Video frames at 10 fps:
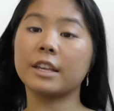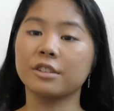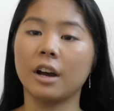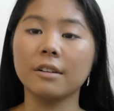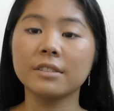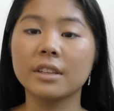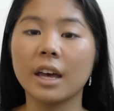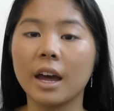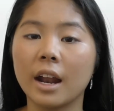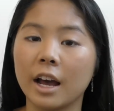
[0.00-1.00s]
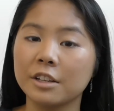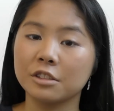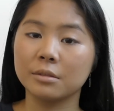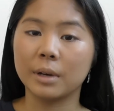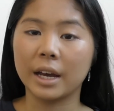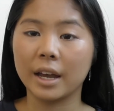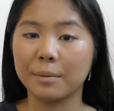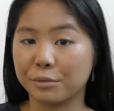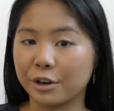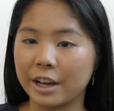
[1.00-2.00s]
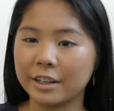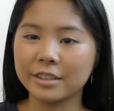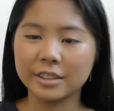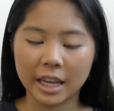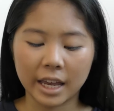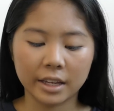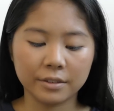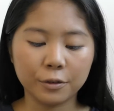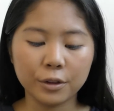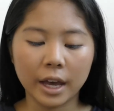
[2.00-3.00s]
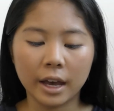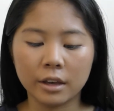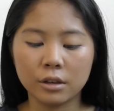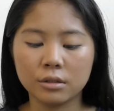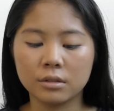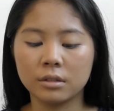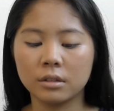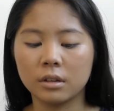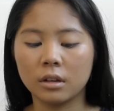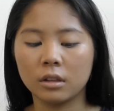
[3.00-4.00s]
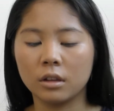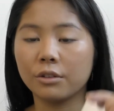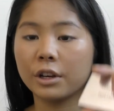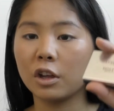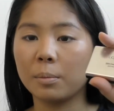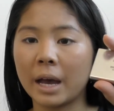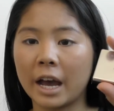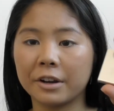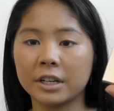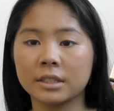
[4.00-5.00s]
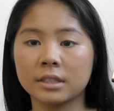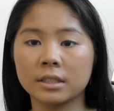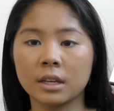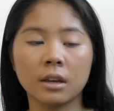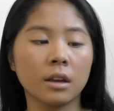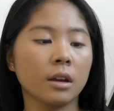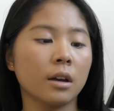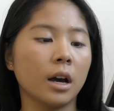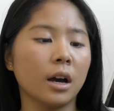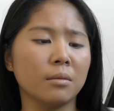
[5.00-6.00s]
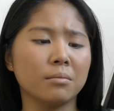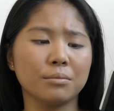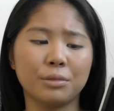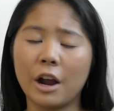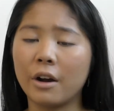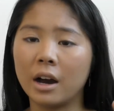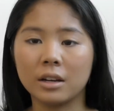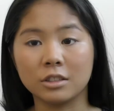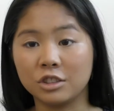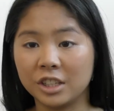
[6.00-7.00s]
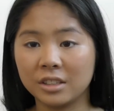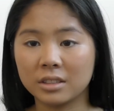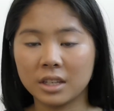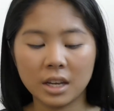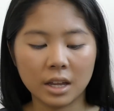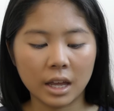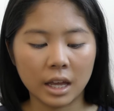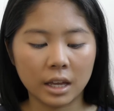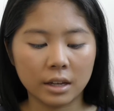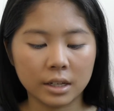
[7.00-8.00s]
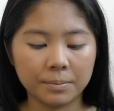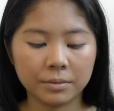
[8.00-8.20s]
so after that I do my brows, and for that I use the L'Oreal Paris Brow Artist Genius Kit, and